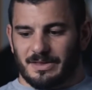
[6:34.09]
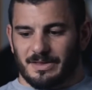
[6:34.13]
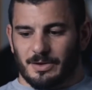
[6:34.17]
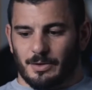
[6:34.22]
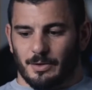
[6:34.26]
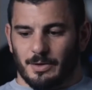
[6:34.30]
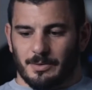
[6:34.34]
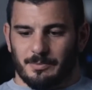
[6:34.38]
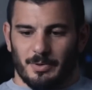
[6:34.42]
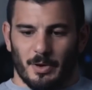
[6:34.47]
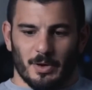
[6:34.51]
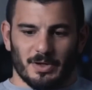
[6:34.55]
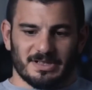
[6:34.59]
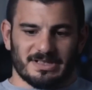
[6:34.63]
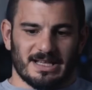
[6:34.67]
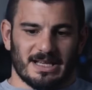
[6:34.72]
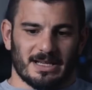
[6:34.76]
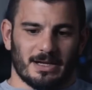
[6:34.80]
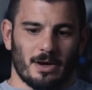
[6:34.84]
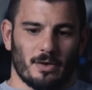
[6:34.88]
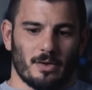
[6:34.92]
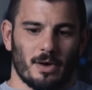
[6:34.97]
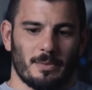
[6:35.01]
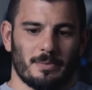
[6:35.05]
the only posts
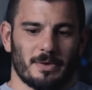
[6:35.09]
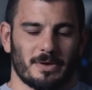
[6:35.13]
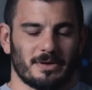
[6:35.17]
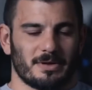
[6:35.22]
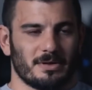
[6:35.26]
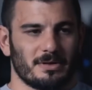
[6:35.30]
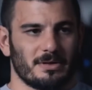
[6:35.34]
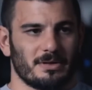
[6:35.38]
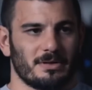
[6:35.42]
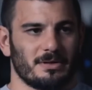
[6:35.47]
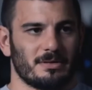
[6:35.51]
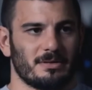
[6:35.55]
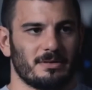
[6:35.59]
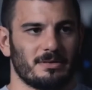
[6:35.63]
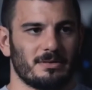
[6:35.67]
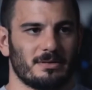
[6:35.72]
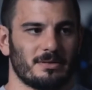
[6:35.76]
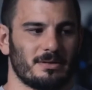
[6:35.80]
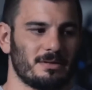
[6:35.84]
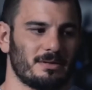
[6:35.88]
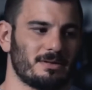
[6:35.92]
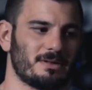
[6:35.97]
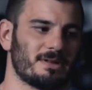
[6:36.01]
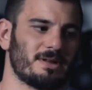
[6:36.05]
that go up are the
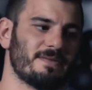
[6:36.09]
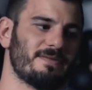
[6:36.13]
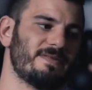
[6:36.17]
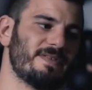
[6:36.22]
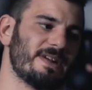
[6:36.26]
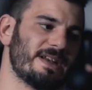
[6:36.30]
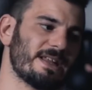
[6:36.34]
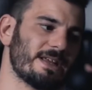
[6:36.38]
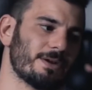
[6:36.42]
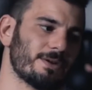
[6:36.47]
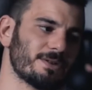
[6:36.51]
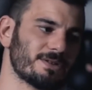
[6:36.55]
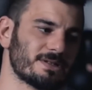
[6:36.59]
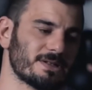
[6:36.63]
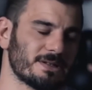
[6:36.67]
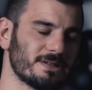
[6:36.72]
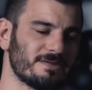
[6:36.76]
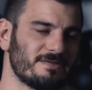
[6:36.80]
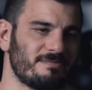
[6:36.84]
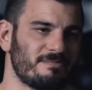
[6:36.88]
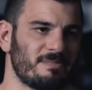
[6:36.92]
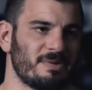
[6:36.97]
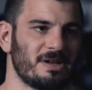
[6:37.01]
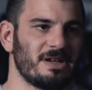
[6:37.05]
the videos
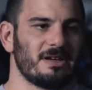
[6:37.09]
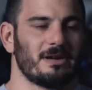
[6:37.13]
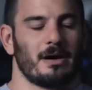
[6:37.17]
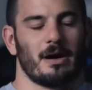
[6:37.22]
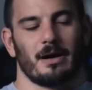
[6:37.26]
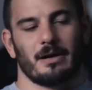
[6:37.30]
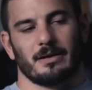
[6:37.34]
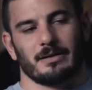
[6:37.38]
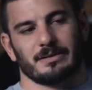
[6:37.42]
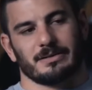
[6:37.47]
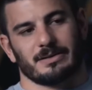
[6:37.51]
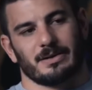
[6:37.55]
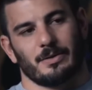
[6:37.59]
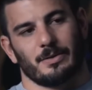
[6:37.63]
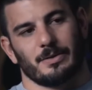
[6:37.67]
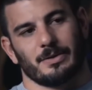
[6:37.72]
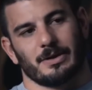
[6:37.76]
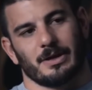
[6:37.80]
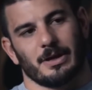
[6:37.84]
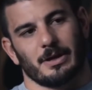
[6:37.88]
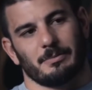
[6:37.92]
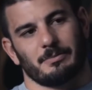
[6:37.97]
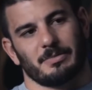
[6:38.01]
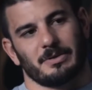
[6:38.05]
of PRs
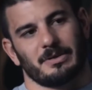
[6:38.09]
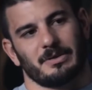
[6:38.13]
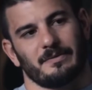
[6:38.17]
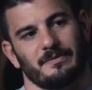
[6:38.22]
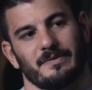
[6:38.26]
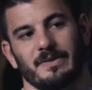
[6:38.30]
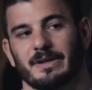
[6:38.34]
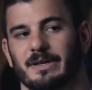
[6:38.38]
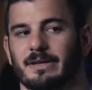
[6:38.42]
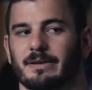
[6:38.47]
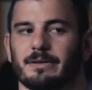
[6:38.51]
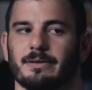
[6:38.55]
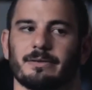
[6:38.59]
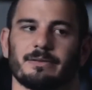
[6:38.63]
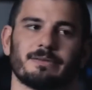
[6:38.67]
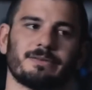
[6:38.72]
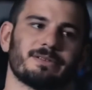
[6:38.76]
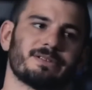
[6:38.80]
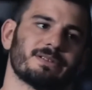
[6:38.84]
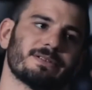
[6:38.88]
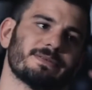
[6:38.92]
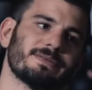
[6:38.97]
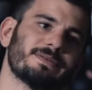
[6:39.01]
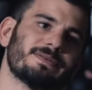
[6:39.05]
going up and the
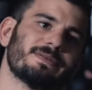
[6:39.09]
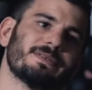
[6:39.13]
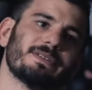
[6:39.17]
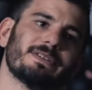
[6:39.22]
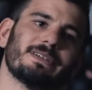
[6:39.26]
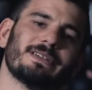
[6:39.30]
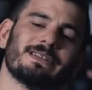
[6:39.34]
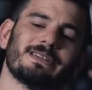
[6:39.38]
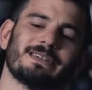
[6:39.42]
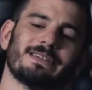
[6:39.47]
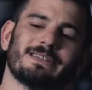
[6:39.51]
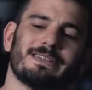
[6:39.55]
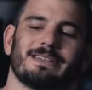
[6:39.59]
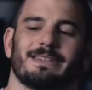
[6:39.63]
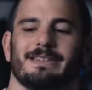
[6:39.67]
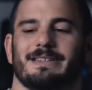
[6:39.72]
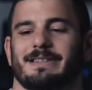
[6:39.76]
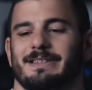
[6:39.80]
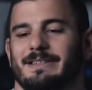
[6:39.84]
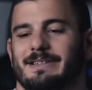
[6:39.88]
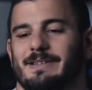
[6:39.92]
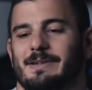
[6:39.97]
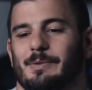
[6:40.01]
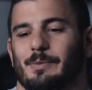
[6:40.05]
videos of
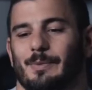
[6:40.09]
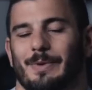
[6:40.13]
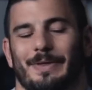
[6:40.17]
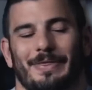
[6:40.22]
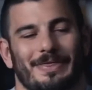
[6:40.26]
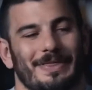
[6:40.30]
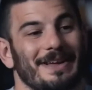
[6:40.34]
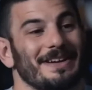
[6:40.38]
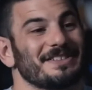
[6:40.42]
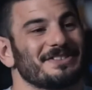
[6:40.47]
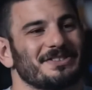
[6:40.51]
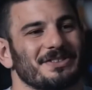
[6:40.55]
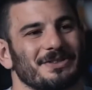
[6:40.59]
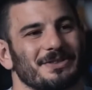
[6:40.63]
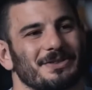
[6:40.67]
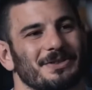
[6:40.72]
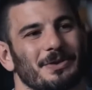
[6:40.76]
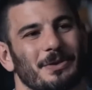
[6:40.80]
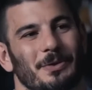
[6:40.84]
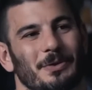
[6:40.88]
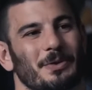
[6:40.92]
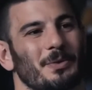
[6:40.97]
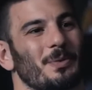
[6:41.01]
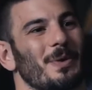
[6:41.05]
when things are
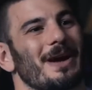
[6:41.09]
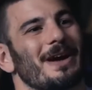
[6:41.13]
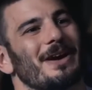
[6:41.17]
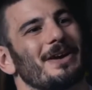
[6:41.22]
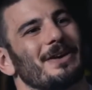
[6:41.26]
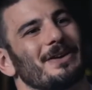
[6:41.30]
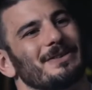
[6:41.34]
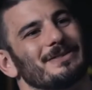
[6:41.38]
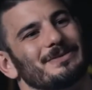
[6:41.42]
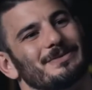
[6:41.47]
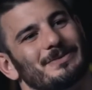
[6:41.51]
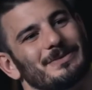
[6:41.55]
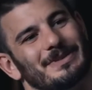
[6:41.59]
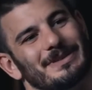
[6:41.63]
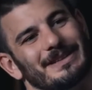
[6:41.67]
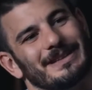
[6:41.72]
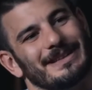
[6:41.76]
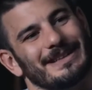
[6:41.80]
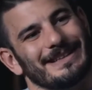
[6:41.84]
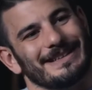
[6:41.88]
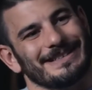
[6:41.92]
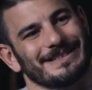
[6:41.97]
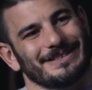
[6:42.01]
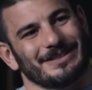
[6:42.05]
going well and when
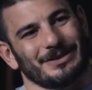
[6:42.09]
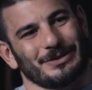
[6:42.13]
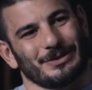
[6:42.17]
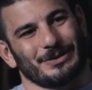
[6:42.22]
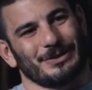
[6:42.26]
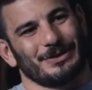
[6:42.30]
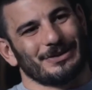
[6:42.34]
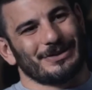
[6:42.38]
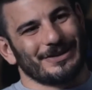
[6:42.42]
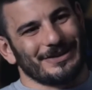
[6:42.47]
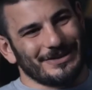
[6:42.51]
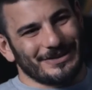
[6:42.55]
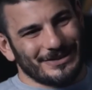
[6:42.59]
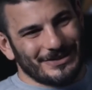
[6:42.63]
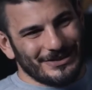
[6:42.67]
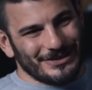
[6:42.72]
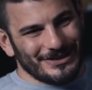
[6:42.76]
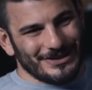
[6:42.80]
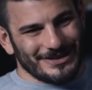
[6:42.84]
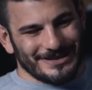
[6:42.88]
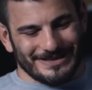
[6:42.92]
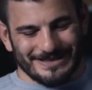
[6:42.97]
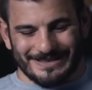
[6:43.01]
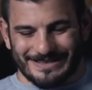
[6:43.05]
things are looking
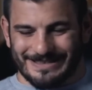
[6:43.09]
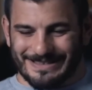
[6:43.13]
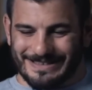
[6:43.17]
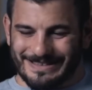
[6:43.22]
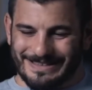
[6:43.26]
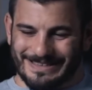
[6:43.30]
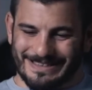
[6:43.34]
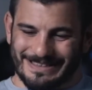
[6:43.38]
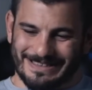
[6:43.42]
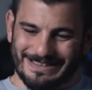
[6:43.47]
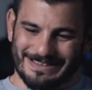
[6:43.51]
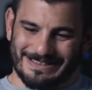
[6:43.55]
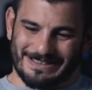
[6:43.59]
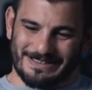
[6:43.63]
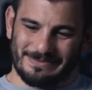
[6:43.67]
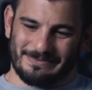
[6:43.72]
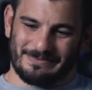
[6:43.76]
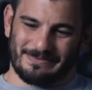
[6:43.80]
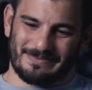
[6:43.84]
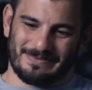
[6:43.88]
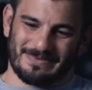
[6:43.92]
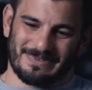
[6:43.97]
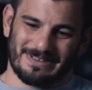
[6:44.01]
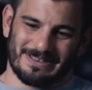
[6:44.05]
good. It's
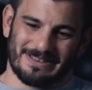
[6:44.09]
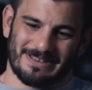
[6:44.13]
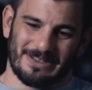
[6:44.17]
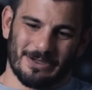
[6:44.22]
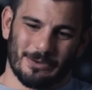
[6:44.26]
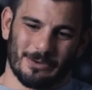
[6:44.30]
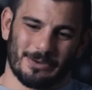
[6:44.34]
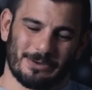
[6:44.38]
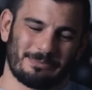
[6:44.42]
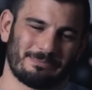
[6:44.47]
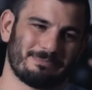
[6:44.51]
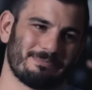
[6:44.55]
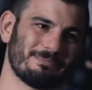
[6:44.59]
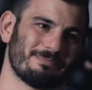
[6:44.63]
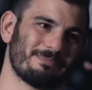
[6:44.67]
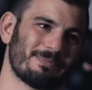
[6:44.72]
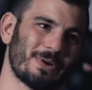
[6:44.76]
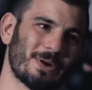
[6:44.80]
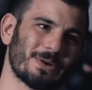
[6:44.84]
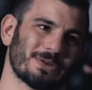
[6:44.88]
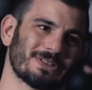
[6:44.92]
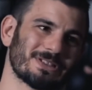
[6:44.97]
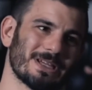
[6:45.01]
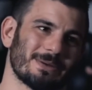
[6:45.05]
no one
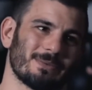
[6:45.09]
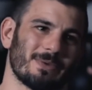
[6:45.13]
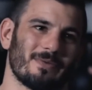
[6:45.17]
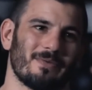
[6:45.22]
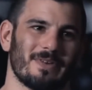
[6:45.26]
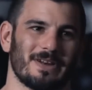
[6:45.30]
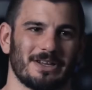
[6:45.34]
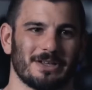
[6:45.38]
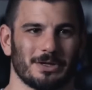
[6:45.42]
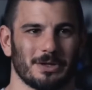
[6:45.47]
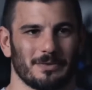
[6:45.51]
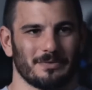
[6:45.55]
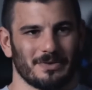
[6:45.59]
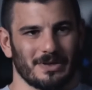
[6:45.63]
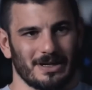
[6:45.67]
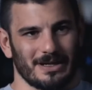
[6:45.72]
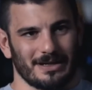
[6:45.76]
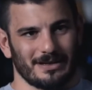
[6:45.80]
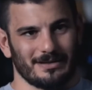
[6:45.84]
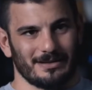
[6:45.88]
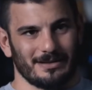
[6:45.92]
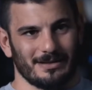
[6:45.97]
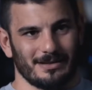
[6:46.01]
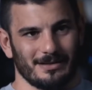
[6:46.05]
posts up the video of
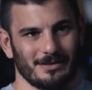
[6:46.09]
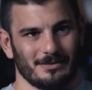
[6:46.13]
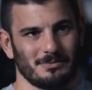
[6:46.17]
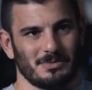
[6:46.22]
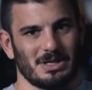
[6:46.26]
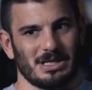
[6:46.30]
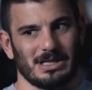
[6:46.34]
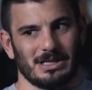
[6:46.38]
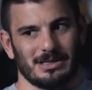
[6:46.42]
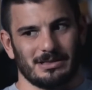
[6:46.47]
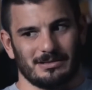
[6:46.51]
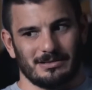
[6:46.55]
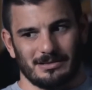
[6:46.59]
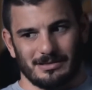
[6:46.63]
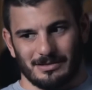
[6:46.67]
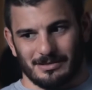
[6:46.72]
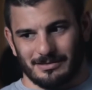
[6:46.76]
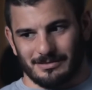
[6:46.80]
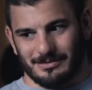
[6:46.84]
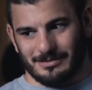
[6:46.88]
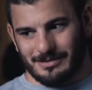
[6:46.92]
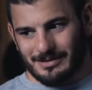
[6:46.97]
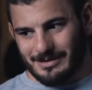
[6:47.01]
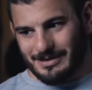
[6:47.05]
like, oh man, you
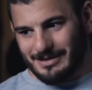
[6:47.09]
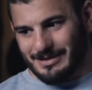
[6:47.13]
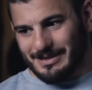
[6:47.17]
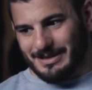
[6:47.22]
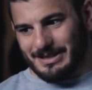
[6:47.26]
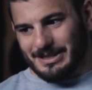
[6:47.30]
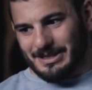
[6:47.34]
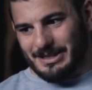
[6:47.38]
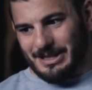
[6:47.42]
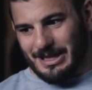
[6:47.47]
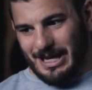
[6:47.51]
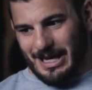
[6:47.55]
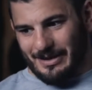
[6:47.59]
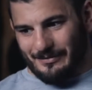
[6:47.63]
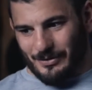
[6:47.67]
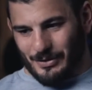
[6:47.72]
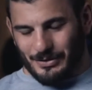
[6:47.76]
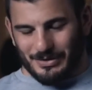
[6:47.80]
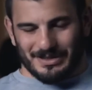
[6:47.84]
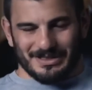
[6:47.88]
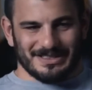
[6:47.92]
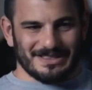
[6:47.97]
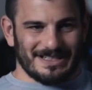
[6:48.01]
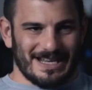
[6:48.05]
know, I have
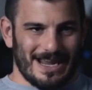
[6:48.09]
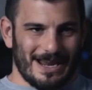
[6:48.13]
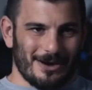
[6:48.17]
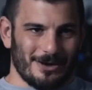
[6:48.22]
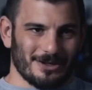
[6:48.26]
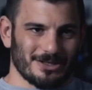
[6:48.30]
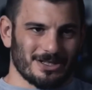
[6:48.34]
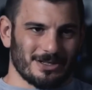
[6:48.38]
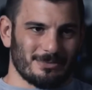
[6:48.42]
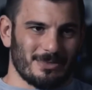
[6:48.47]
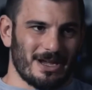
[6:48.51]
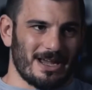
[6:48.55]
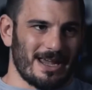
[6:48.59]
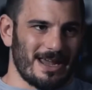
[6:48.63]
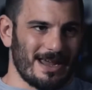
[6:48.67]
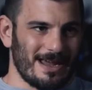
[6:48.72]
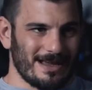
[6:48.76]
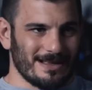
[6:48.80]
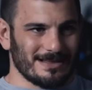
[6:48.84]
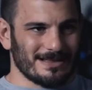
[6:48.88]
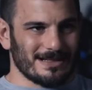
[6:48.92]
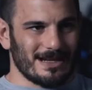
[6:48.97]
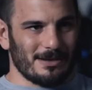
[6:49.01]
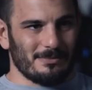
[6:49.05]
all these tears on my
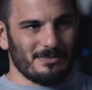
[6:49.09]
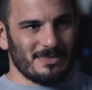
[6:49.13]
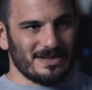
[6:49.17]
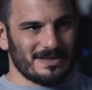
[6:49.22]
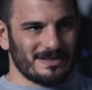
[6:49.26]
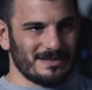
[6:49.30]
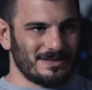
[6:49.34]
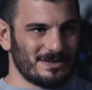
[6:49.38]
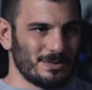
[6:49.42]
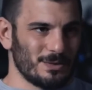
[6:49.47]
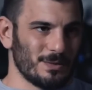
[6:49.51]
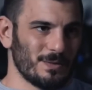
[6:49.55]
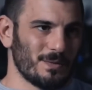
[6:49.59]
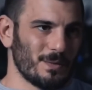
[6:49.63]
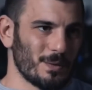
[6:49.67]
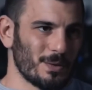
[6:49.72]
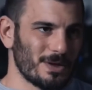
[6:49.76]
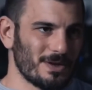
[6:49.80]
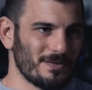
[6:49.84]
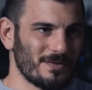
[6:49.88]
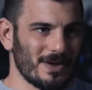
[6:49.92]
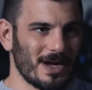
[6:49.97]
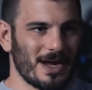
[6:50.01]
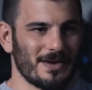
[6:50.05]
hands and I'm missing
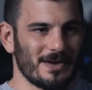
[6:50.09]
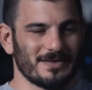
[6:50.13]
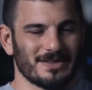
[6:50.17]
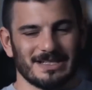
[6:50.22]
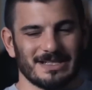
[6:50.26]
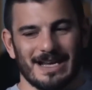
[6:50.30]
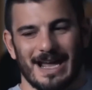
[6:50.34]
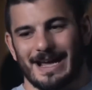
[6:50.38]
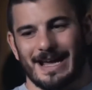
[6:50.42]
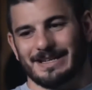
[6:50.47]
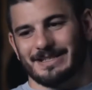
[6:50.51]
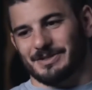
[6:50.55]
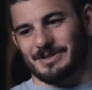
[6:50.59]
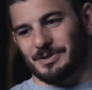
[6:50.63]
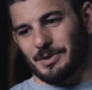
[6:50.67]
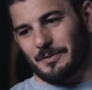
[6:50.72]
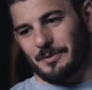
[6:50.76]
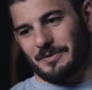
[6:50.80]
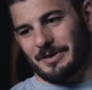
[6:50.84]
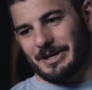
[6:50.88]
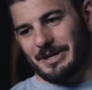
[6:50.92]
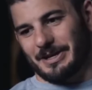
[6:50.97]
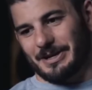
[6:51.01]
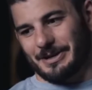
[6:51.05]
245 snatches
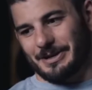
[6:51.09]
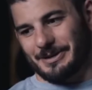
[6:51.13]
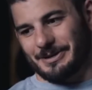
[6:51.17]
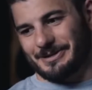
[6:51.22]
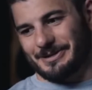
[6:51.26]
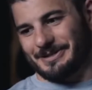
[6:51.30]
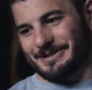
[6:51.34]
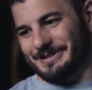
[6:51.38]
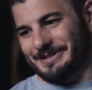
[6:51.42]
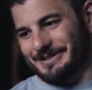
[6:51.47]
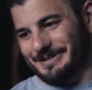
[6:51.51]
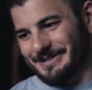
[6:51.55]
over here